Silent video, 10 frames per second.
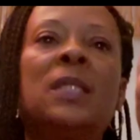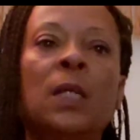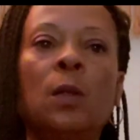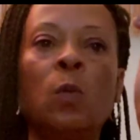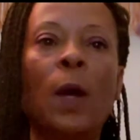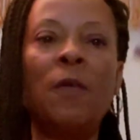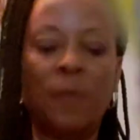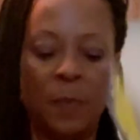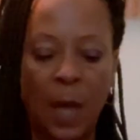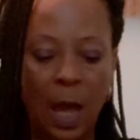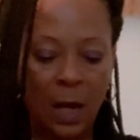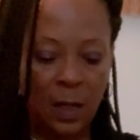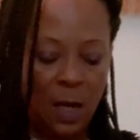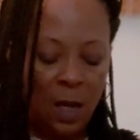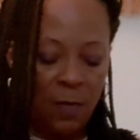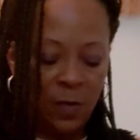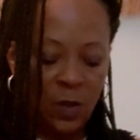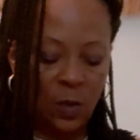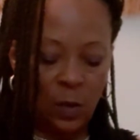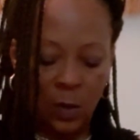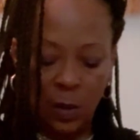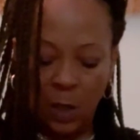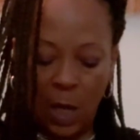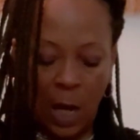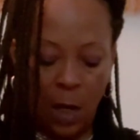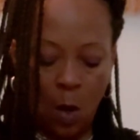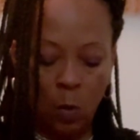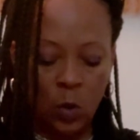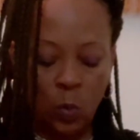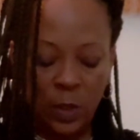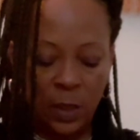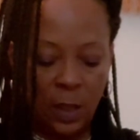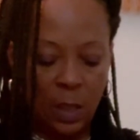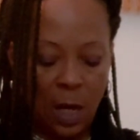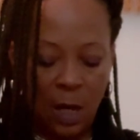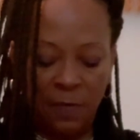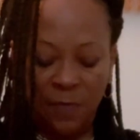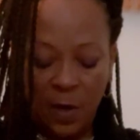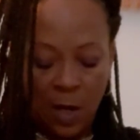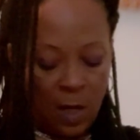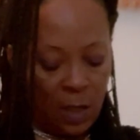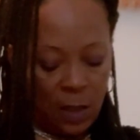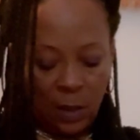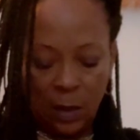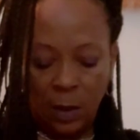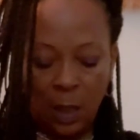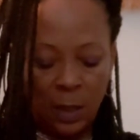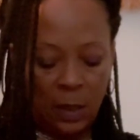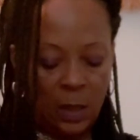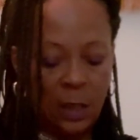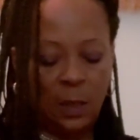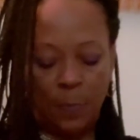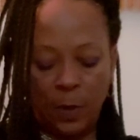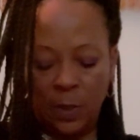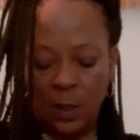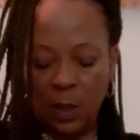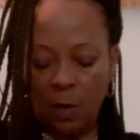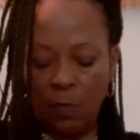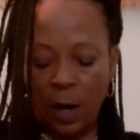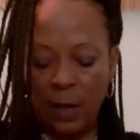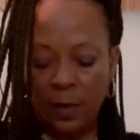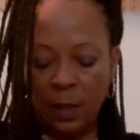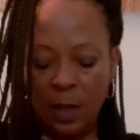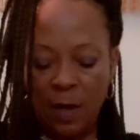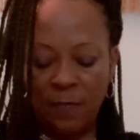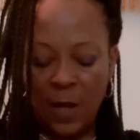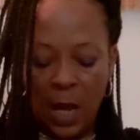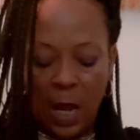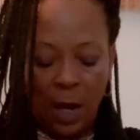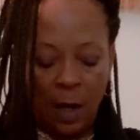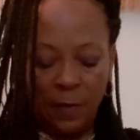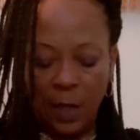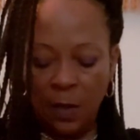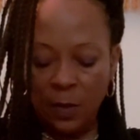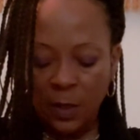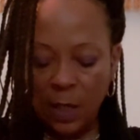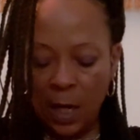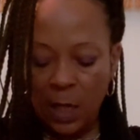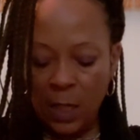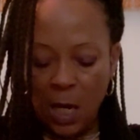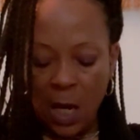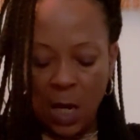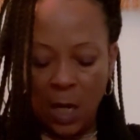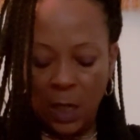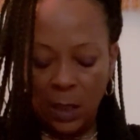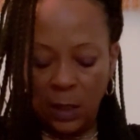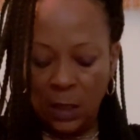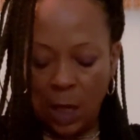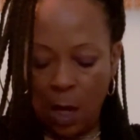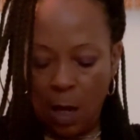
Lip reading: steal away from that and go towards the love. Because this person's looking right at the love, and on the other side is